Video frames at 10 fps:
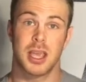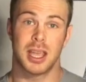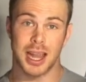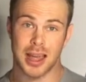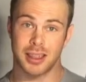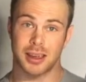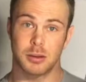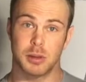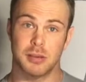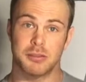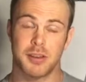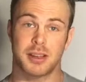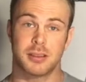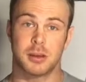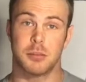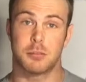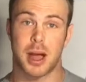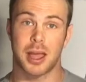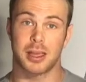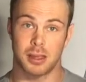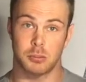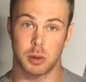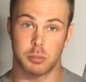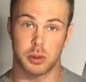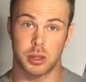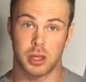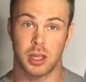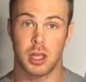and how that can be affected by hip mobility.